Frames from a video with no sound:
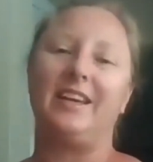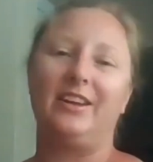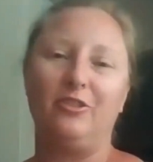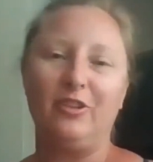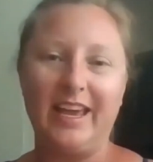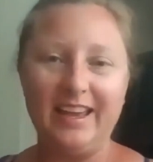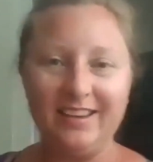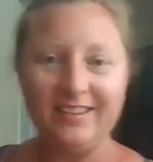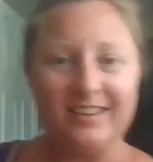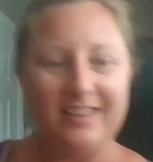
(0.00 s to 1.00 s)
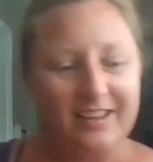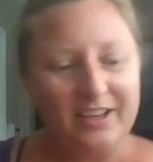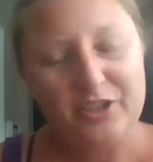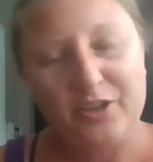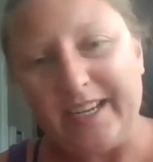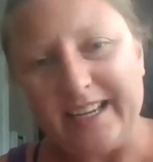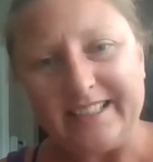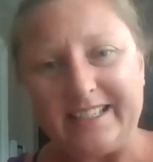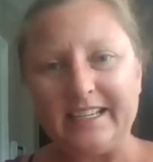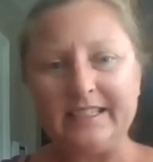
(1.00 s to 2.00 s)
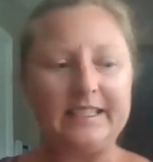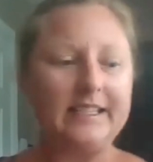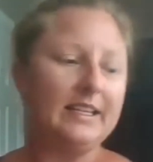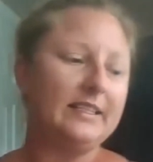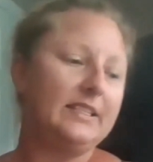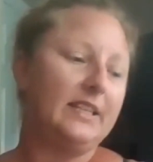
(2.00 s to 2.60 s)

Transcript: okay? So dance, dance, dance.